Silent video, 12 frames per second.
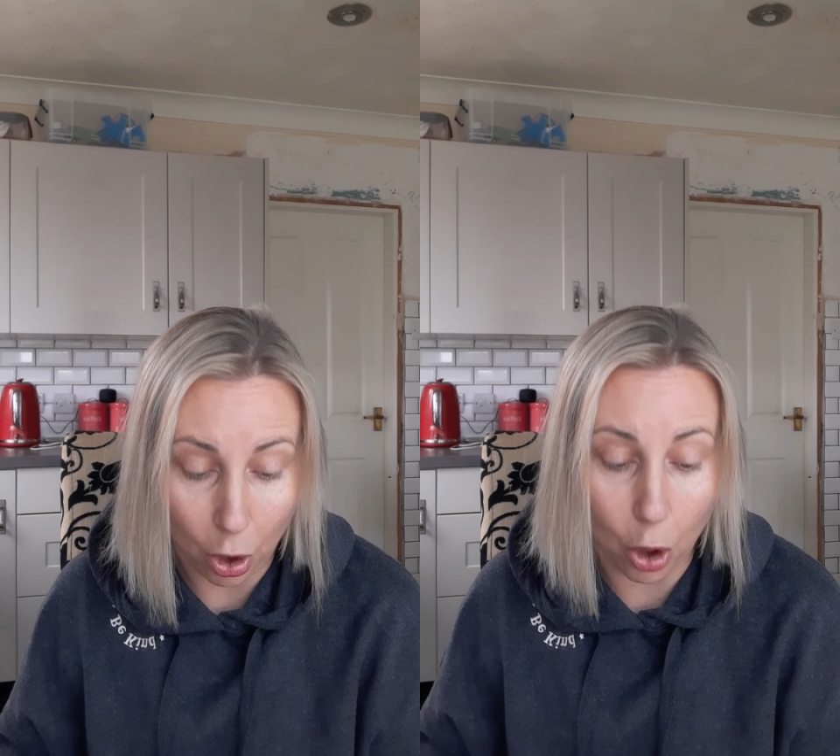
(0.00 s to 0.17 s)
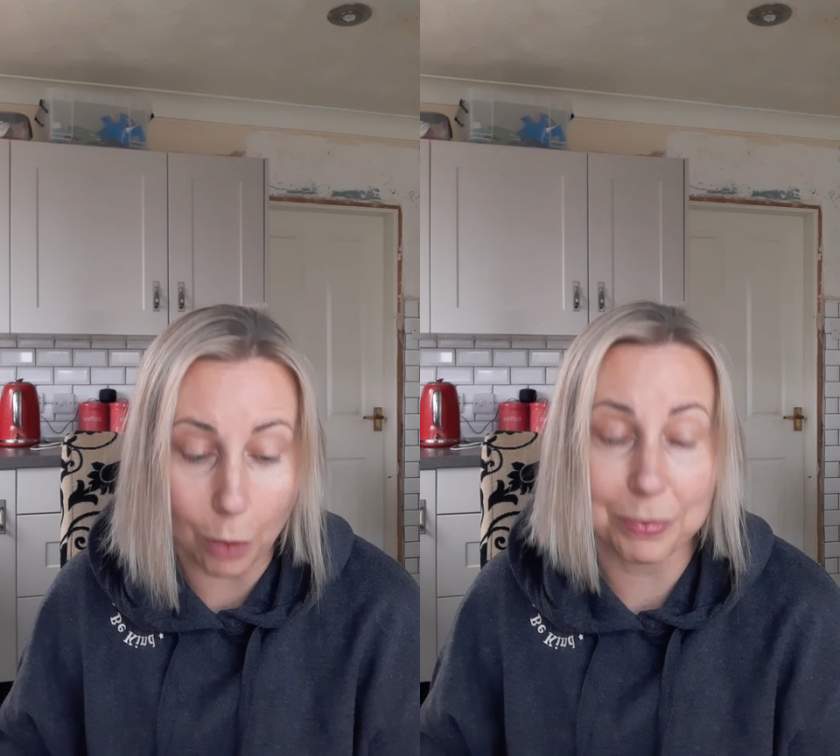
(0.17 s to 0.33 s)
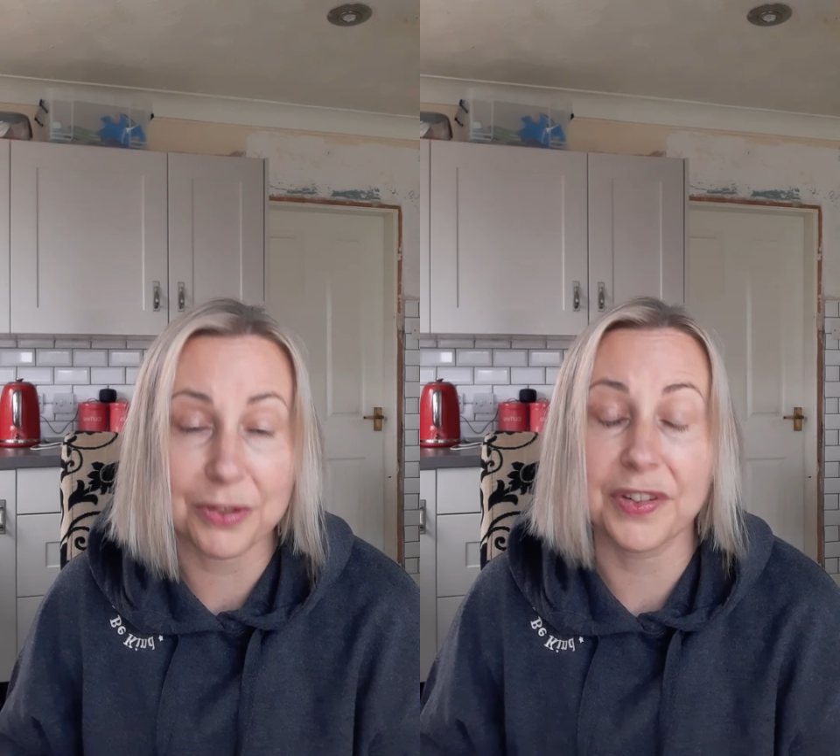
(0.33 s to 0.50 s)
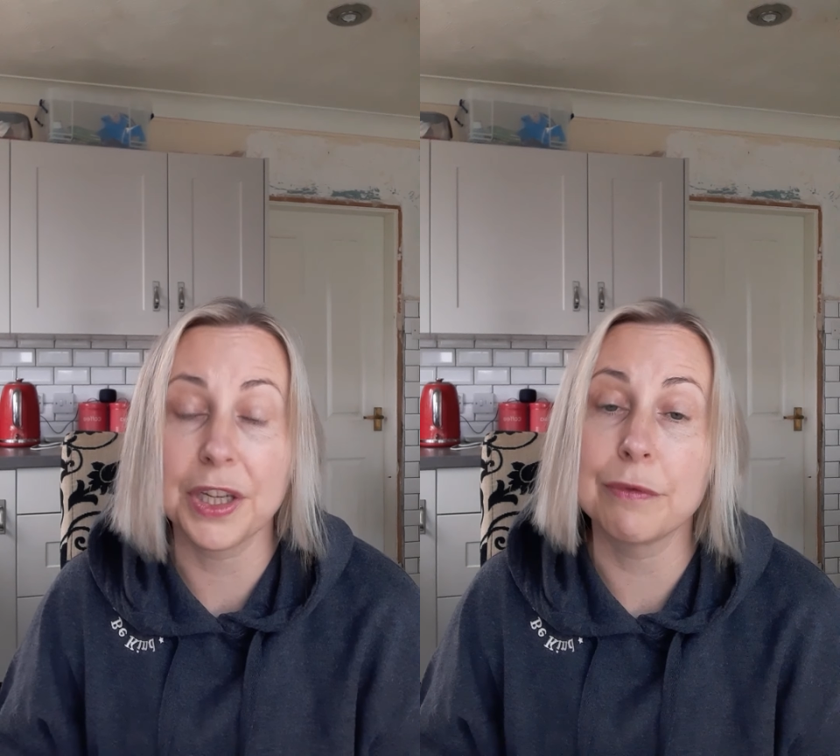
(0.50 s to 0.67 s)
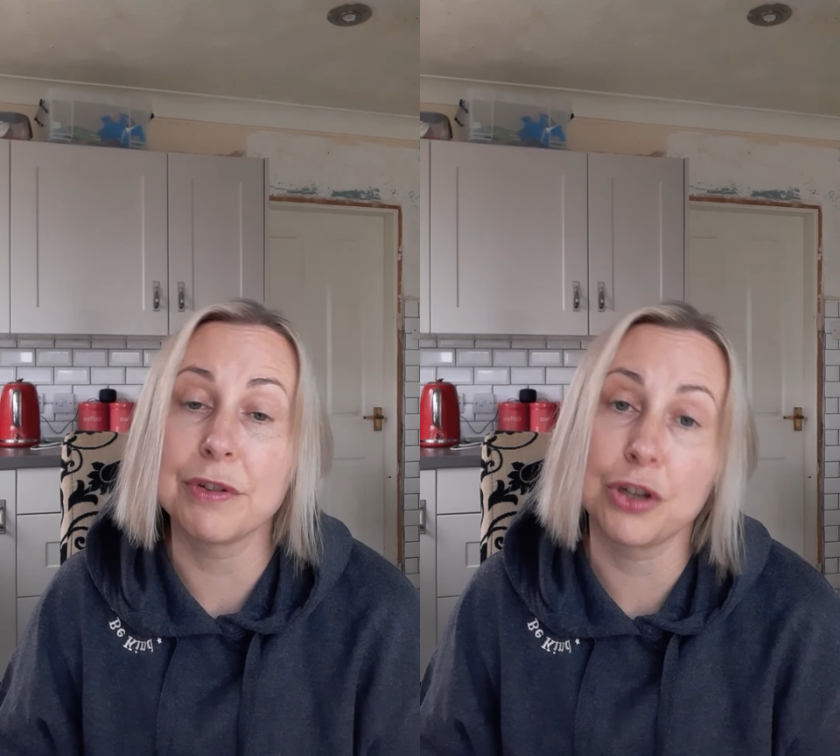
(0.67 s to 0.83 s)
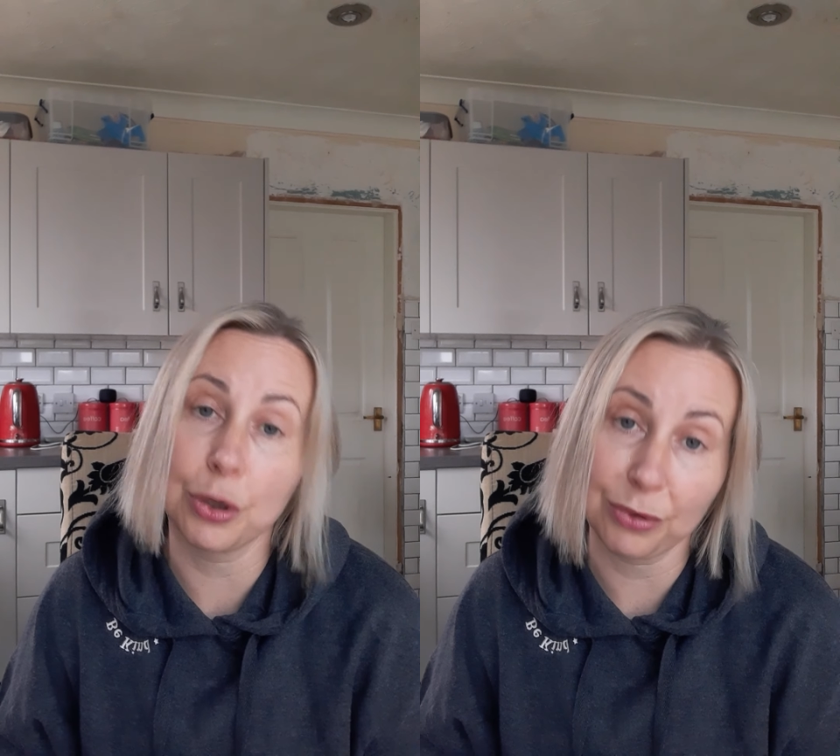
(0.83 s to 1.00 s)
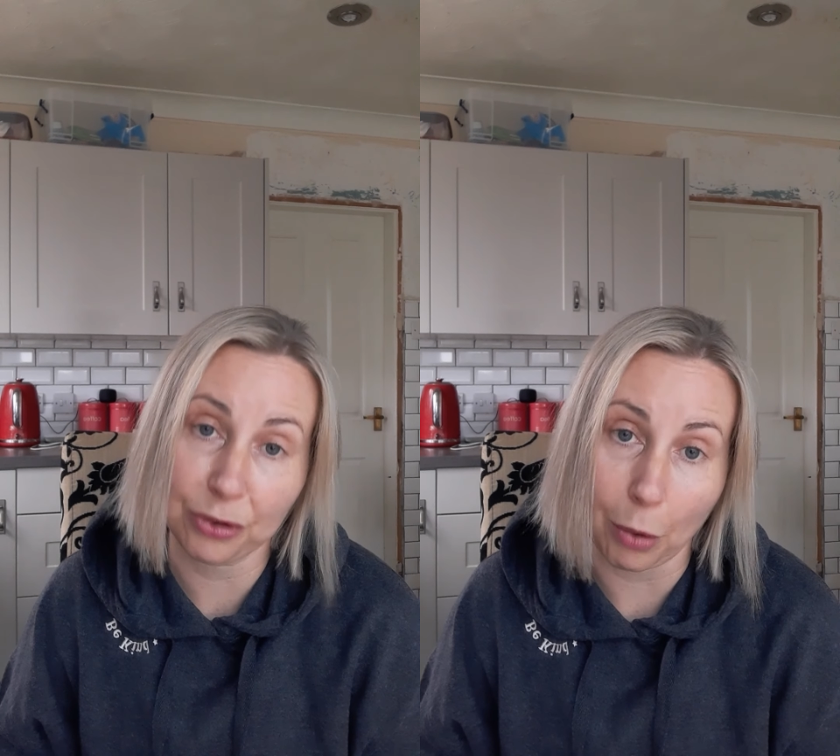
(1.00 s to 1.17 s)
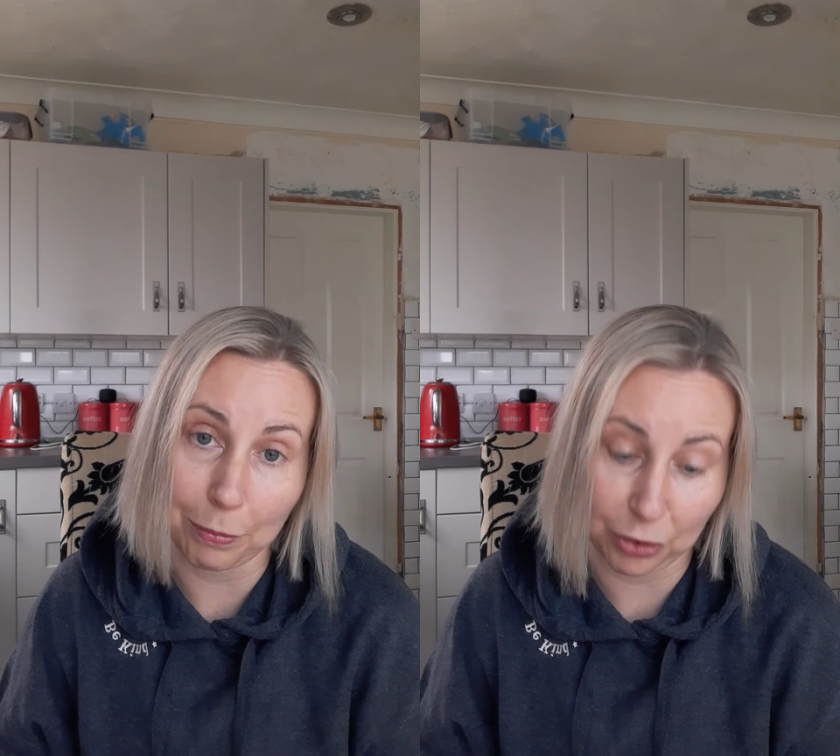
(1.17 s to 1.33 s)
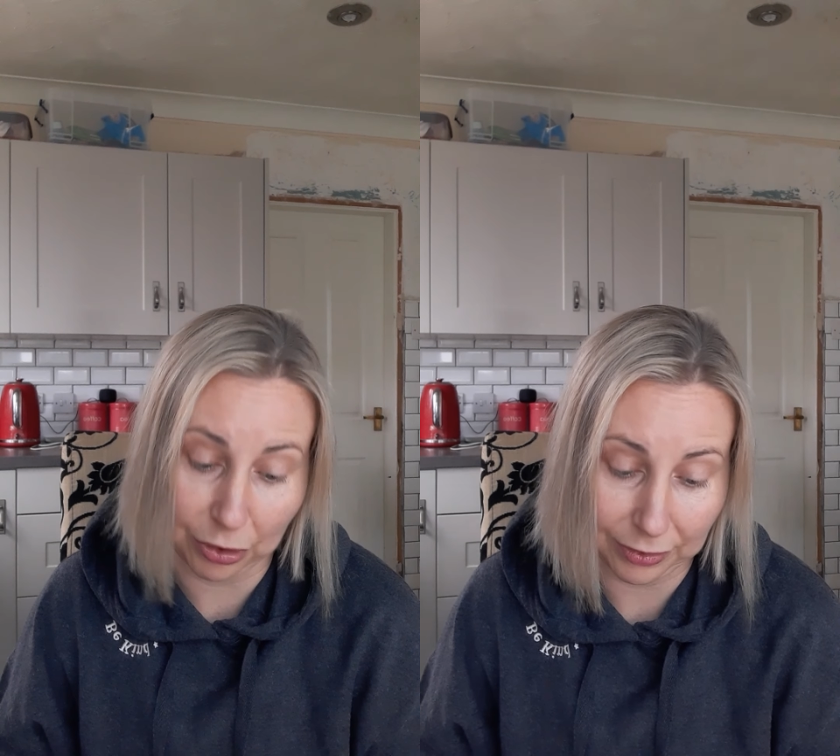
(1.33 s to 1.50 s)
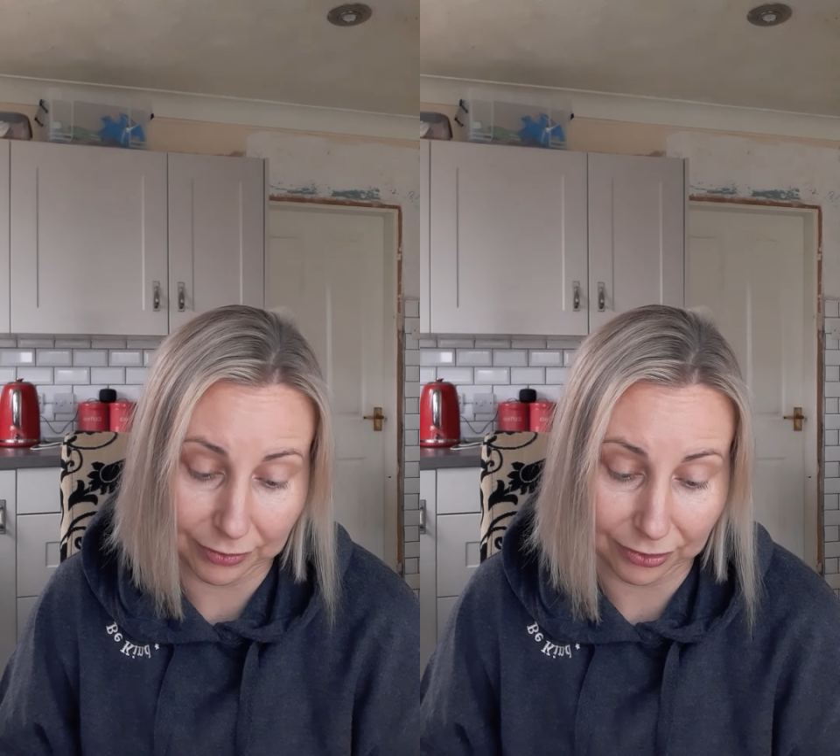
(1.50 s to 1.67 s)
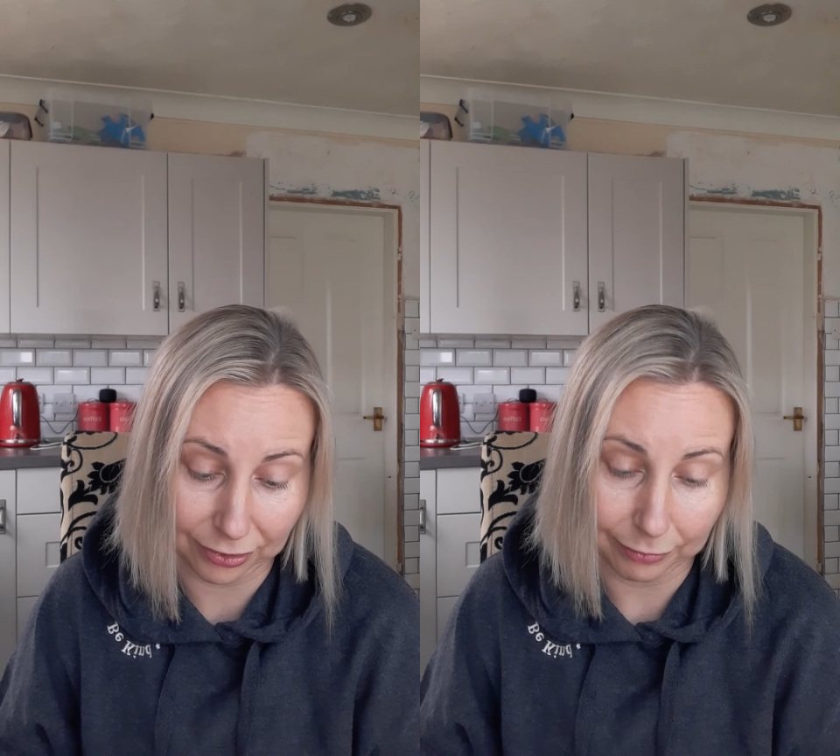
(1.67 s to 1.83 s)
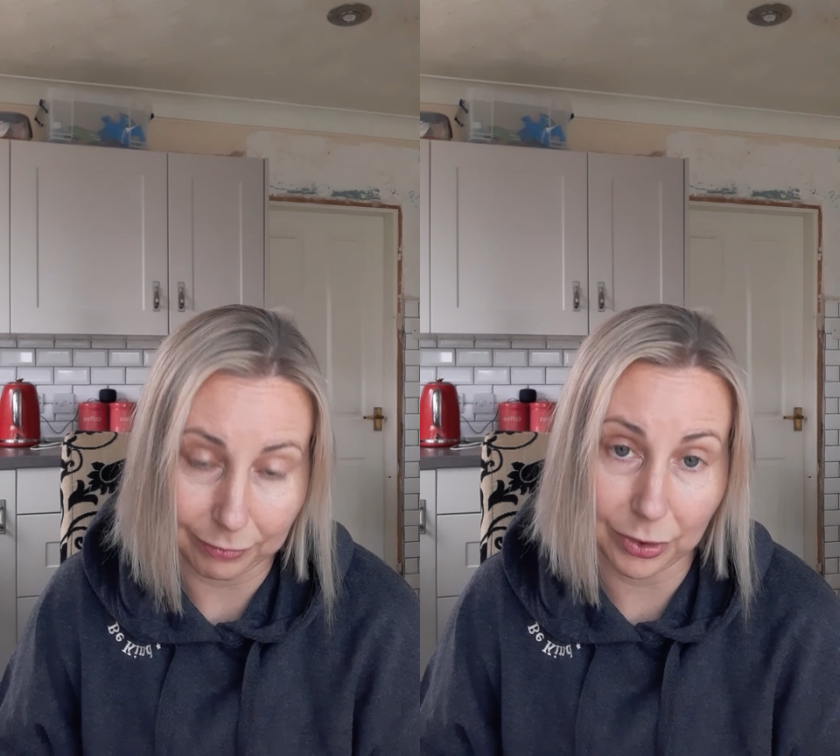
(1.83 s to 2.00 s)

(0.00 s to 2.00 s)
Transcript: opt for your reduced options,